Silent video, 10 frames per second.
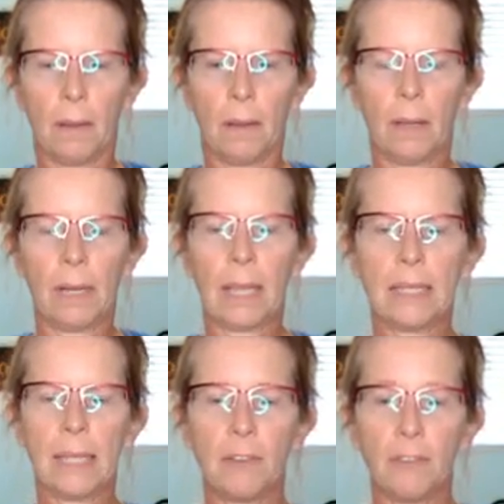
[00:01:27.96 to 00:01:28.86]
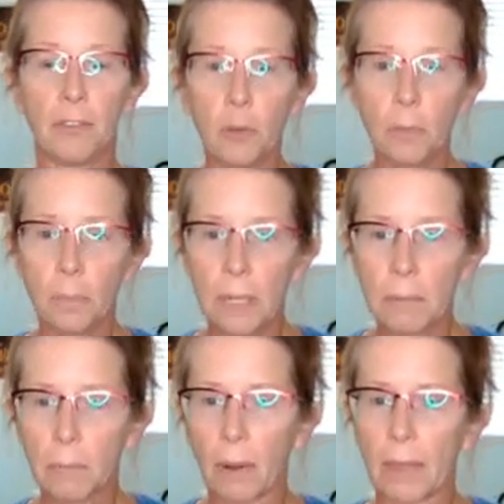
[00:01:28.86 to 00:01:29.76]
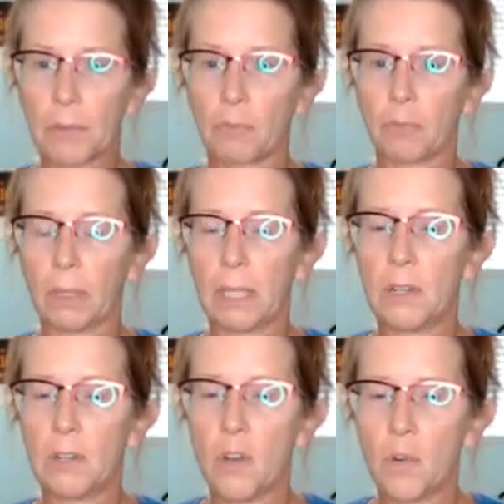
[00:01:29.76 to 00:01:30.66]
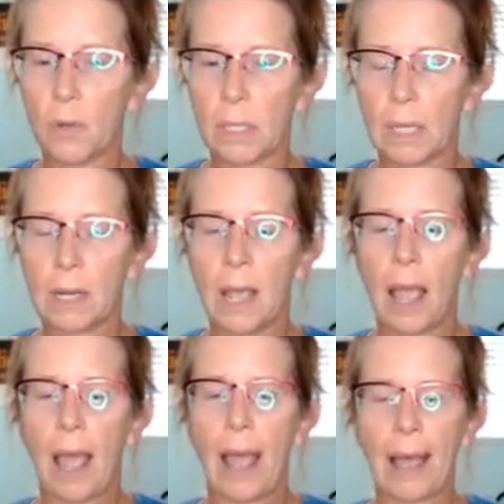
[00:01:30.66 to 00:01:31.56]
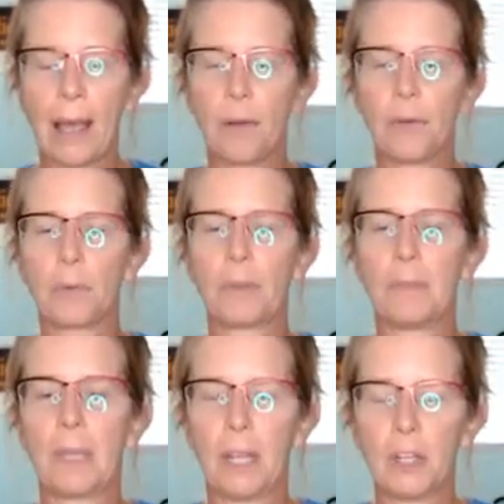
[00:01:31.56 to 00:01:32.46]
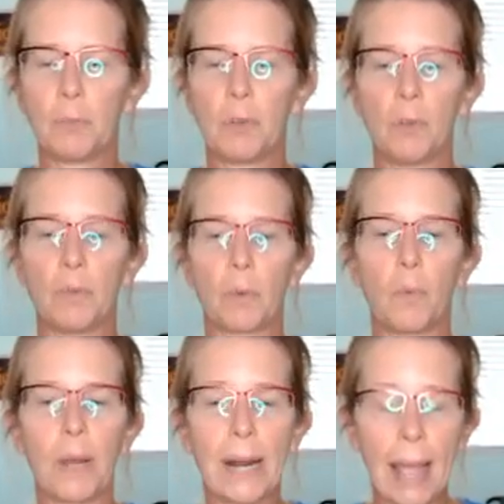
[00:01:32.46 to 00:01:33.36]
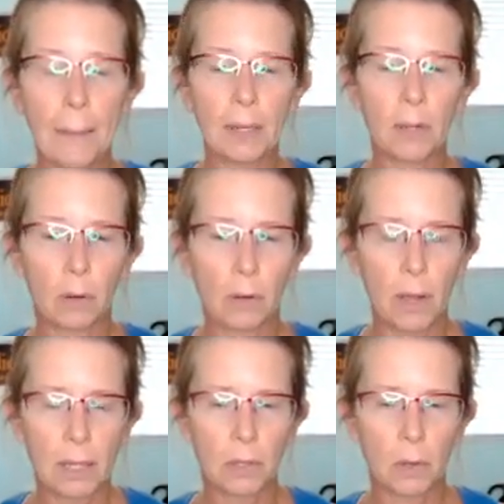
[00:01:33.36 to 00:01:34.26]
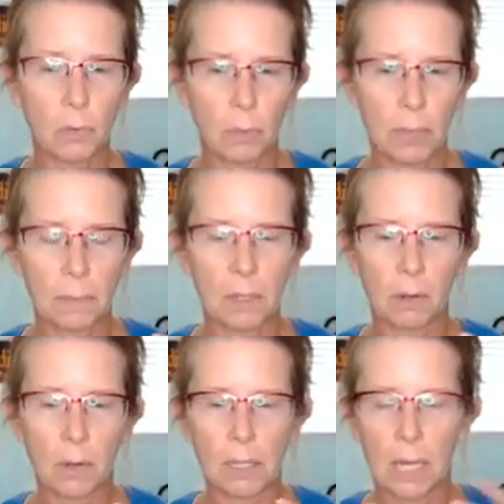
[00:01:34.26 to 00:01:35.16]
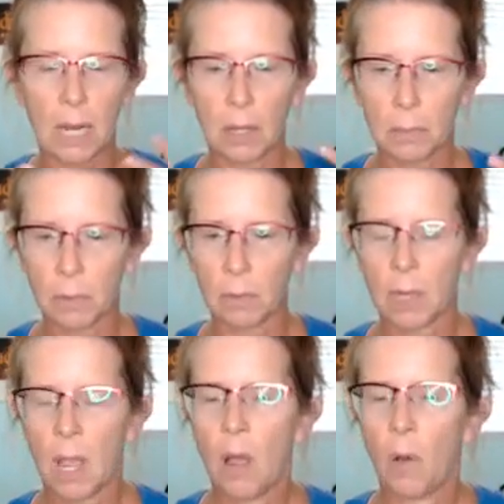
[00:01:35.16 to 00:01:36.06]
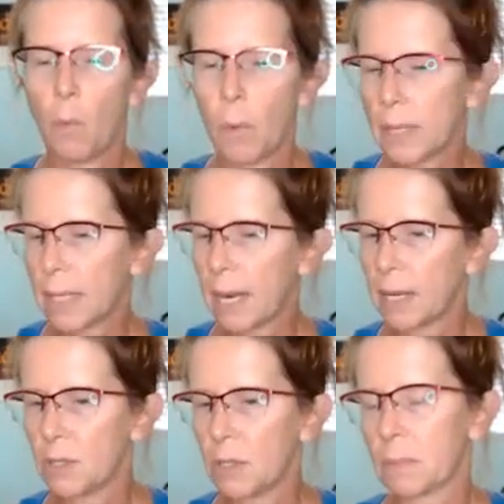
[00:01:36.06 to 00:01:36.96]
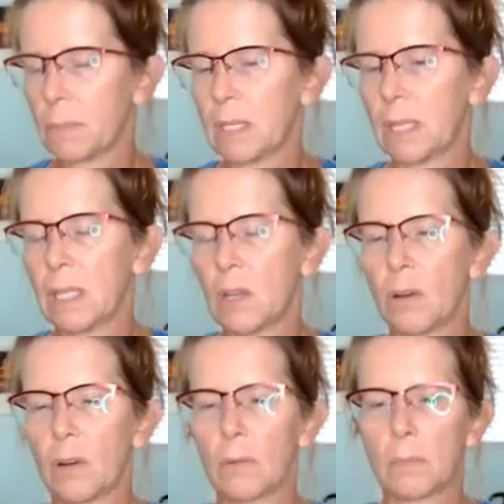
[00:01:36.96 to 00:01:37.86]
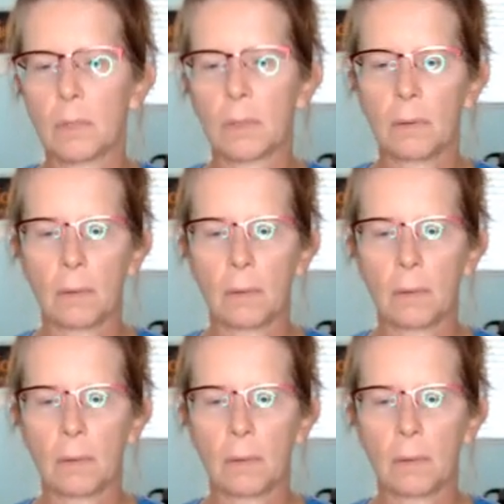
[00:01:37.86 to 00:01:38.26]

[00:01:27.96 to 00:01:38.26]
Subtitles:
And again, take a few deep breaths, really noticing how the rib cage moves. What happened across those ribs, across the collarbones with that adjustment in the arms?